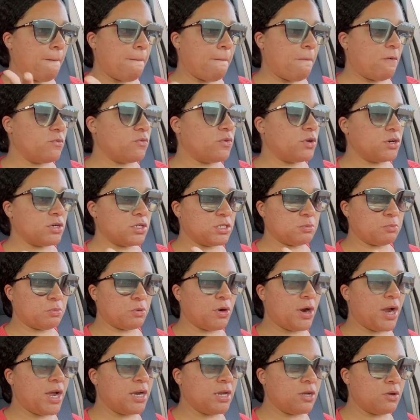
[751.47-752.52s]
a very
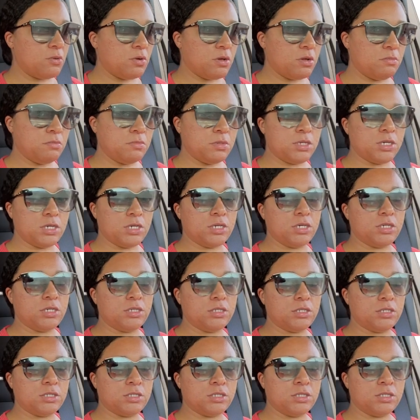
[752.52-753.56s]
sporadic one
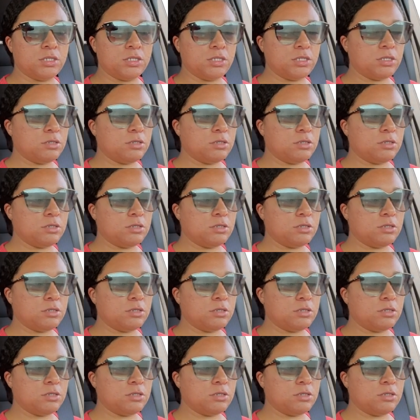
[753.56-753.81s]
because